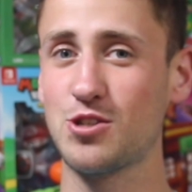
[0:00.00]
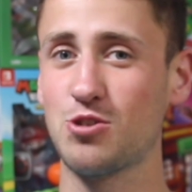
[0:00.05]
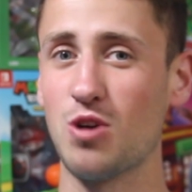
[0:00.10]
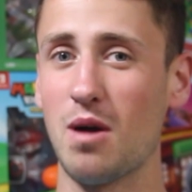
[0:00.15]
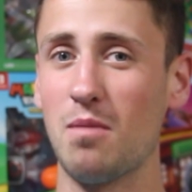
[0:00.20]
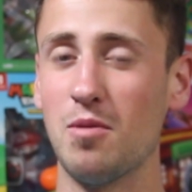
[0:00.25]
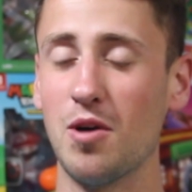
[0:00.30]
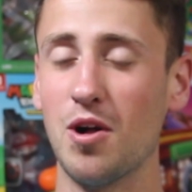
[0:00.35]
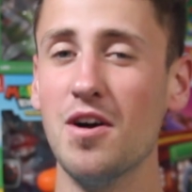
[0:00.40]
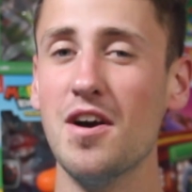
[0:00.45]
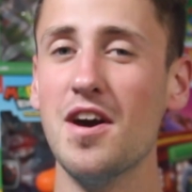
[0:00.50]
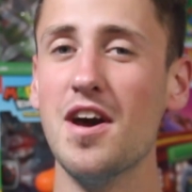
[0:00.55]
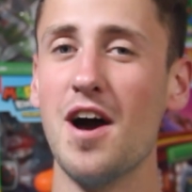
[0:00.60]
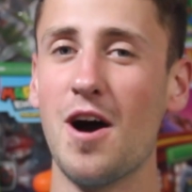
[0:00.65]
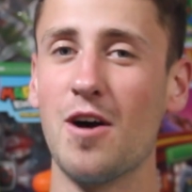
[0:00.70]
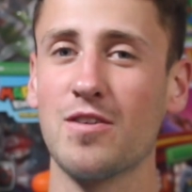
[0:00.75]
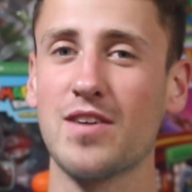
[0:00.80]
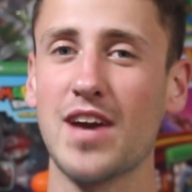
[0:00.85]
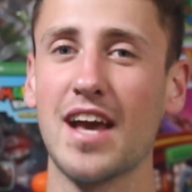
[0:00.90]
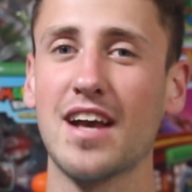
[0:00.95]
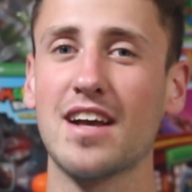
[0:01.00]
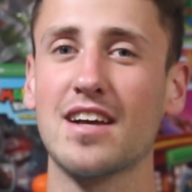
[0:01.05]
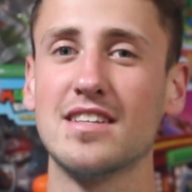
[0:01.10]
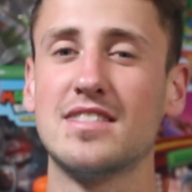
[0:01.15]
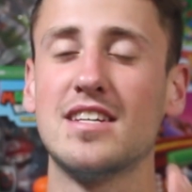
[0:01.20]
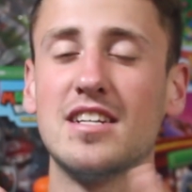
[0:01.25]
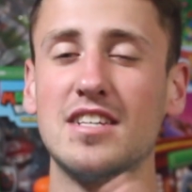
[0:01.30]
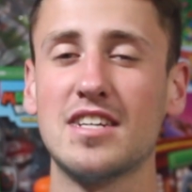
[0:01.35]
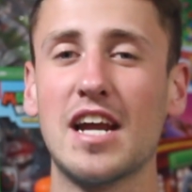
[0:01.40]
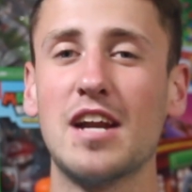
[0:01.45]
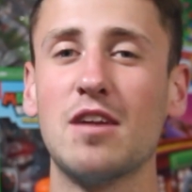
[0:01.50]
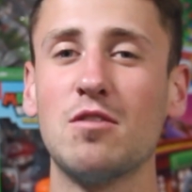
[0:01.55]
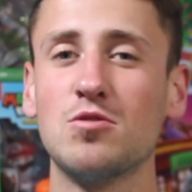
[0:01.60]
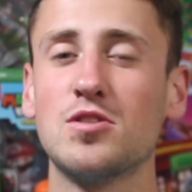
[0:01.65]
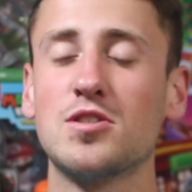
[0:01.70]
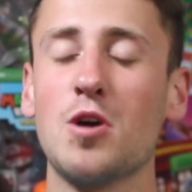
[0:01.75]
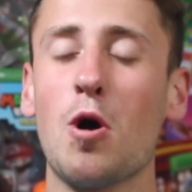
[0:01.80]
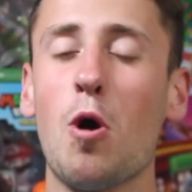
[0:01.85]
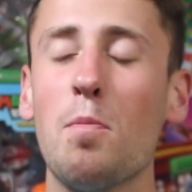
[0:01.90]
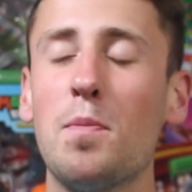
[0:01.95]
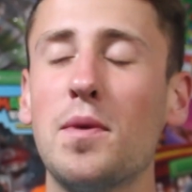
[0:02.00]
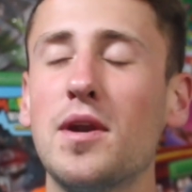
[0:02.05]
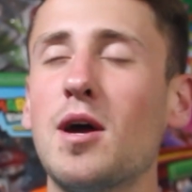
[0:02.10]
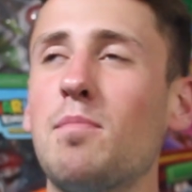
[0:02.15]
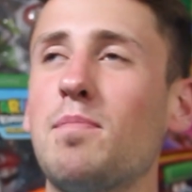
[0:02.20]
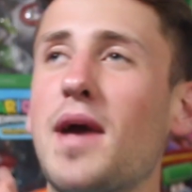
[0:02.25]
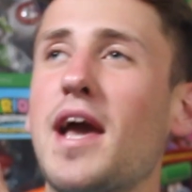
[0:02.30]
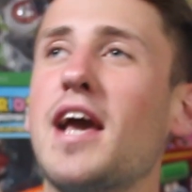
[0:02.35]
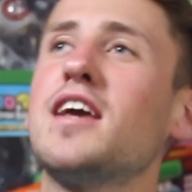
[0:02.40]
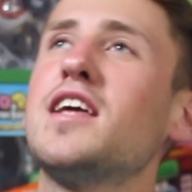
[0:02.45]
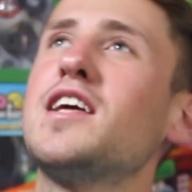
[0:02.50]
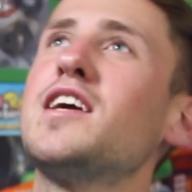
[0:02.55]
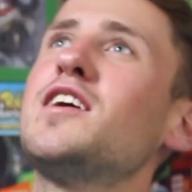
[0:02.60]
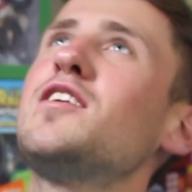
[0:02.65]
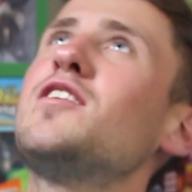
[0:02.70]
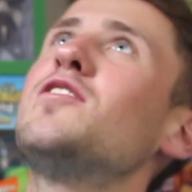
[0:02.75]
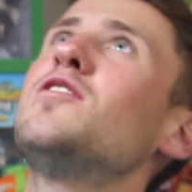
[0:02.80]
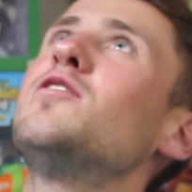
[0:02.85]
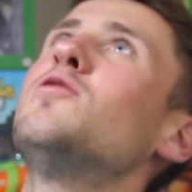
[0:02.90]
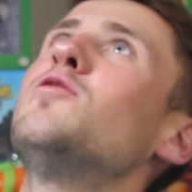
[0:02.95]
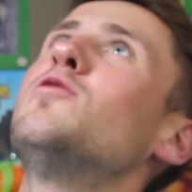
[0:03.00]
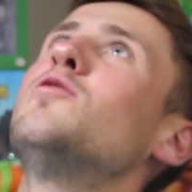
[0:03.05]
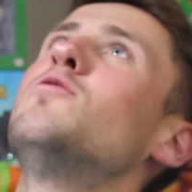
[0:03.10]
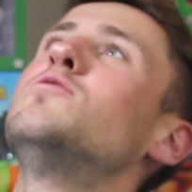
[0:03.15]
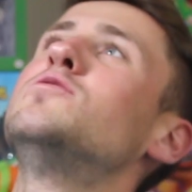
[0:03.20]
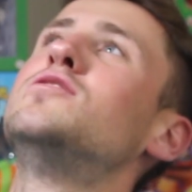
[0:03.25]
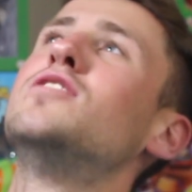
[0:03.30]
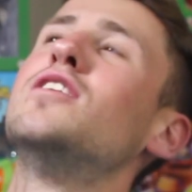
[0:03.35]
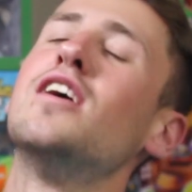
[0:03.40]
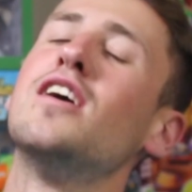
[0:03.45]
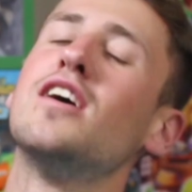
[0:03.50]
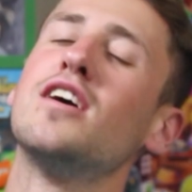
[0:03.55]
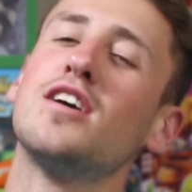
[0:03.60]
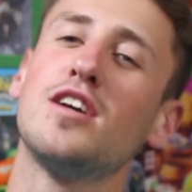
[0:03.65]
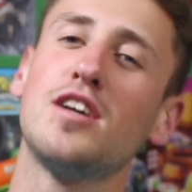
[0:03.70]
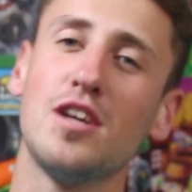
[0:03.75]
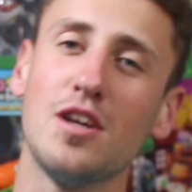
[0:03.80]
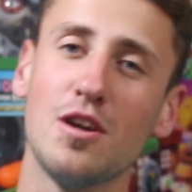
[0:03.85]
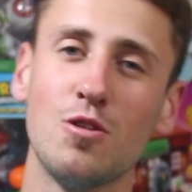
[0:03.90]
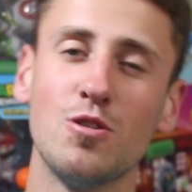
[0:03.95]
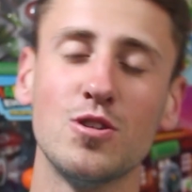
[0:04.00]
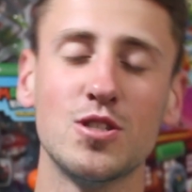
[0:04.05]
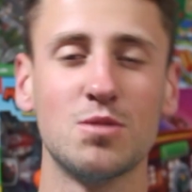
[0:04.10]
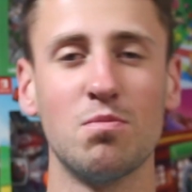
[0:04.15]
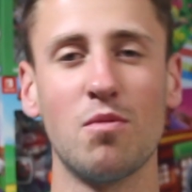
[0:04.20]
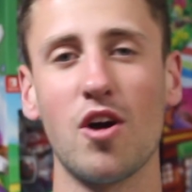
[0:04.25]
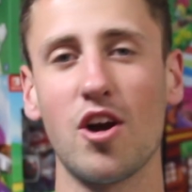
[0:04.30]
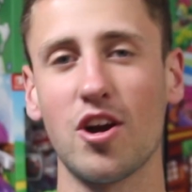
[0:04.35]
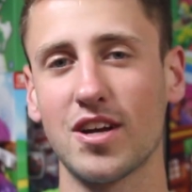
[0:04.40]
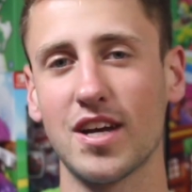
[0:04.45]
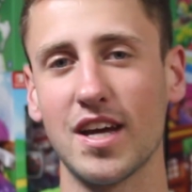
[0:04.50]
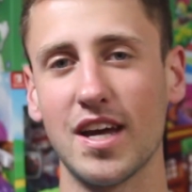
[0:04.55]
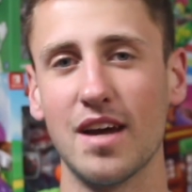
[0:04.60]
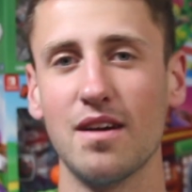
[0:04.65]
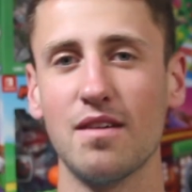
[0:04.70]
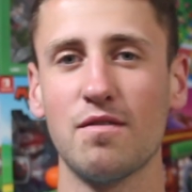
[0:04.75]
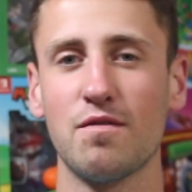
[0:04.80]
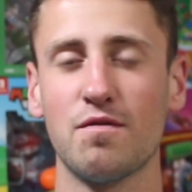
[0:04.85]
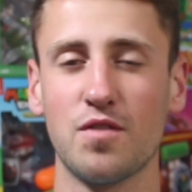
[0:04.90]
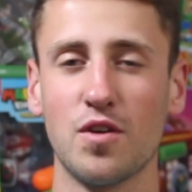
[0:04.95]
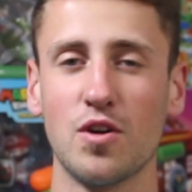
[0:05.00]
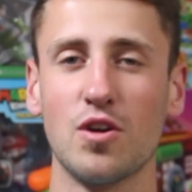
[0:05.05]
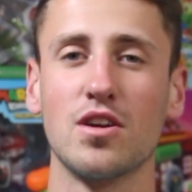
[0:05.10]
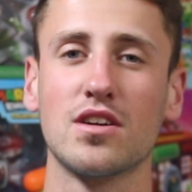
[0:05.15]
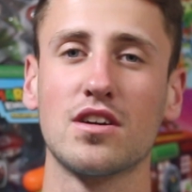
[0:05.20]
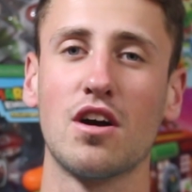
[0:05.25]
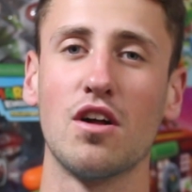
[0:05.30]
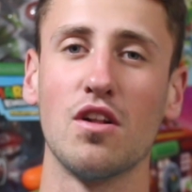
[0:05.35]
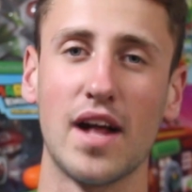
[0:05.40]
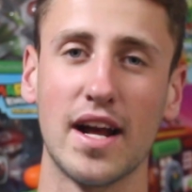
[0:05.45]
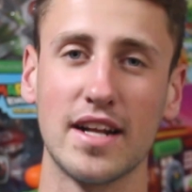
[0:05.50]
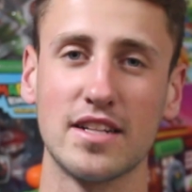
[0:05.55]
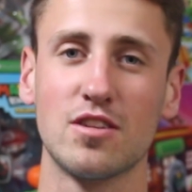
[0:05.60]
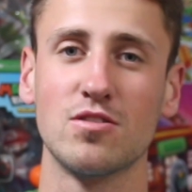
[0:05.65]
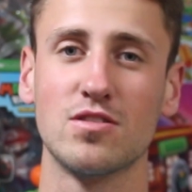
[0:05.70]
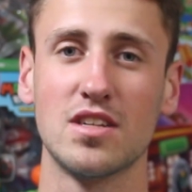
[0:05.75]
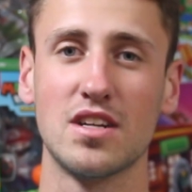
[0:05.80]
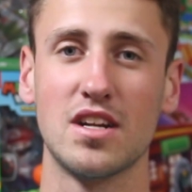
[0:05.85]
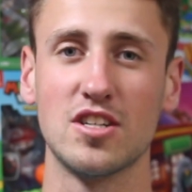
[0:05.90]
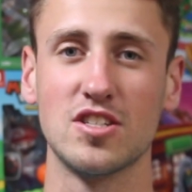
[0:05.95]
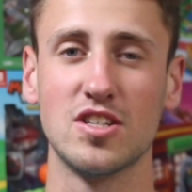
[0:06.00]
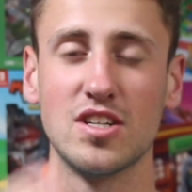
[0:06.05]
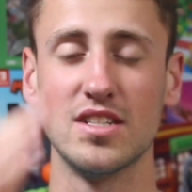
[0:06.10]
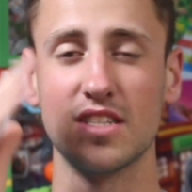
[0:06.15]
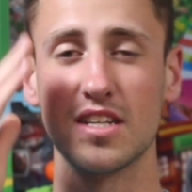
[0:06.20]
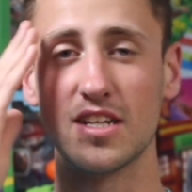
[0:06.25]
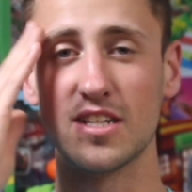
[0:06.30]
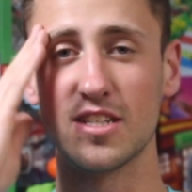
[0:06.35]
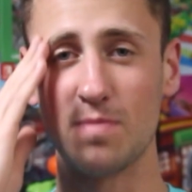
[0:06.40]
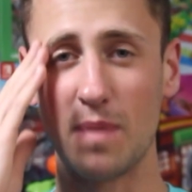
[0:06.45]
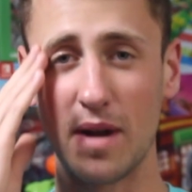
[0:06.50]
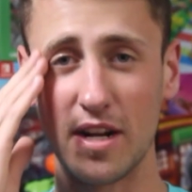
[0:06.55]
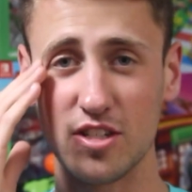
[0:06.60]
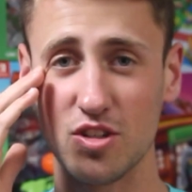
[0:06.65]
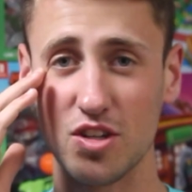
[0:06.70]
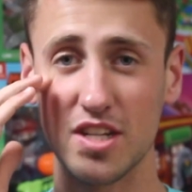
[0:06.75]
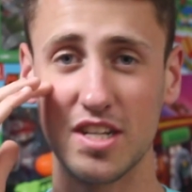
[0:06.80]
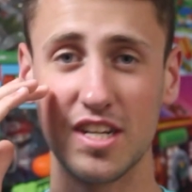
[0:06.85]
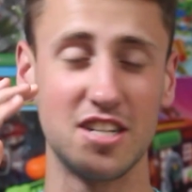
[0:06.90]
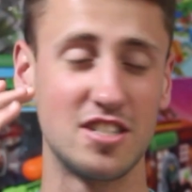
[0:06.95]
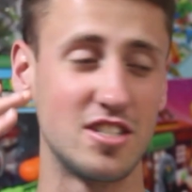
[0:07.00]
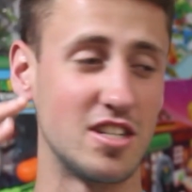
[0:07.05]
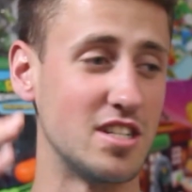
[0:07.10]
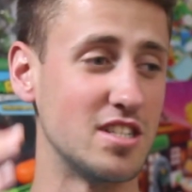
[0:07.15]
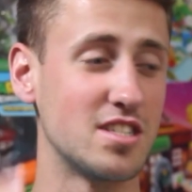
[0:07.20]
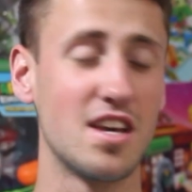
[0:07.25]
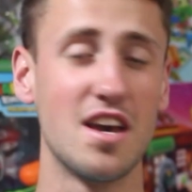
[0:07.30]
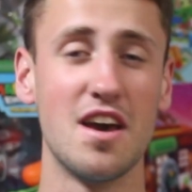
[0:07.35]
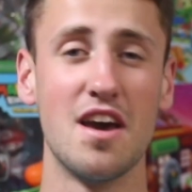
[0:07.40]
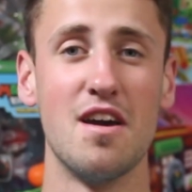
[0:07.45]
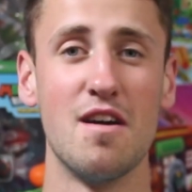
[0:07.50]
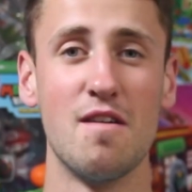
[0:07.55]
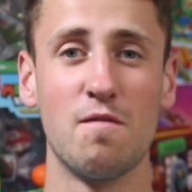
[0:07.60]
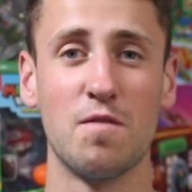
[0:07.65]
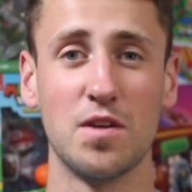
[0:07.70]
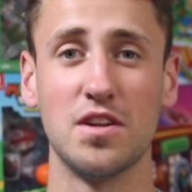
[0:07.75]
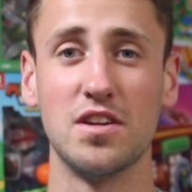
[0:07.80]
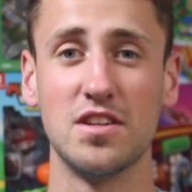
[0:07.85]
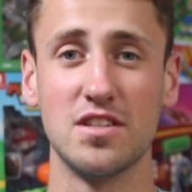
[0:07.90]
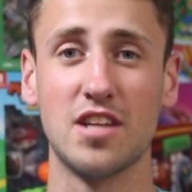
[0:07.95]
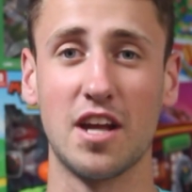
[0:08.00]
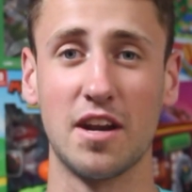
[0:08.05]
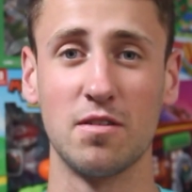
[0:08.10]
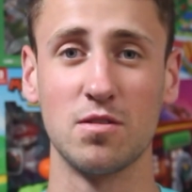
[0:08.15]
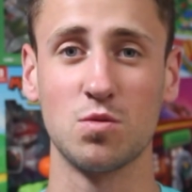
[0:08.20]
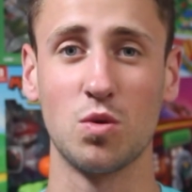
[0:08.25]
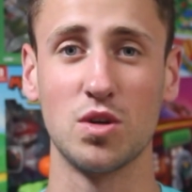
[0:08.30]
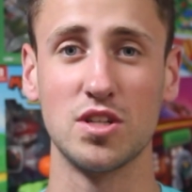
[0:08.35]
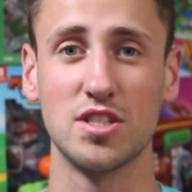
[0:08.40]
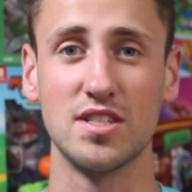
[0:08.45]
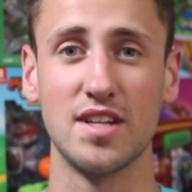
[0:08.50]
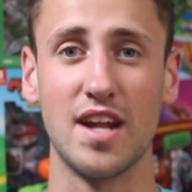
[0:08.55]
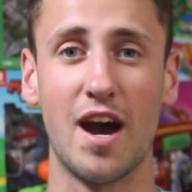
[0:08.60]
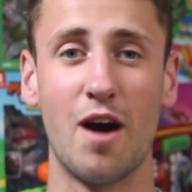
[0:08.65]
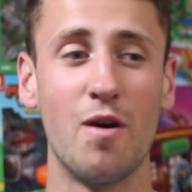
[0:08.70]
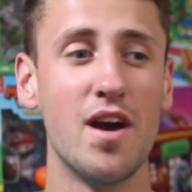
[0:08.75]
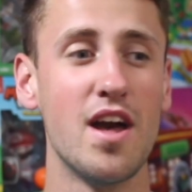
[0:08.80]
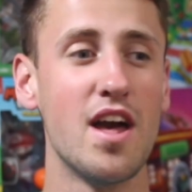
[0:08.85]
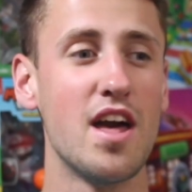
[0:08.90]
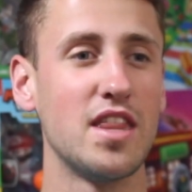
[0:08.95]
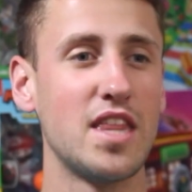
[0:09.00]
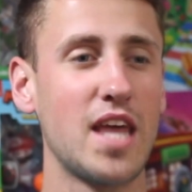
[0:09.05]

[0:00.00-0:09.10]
trouble, okay? Because Nintendo just opened up a huge, huge market for collector's editions and special editions for the Nintendo Switch now.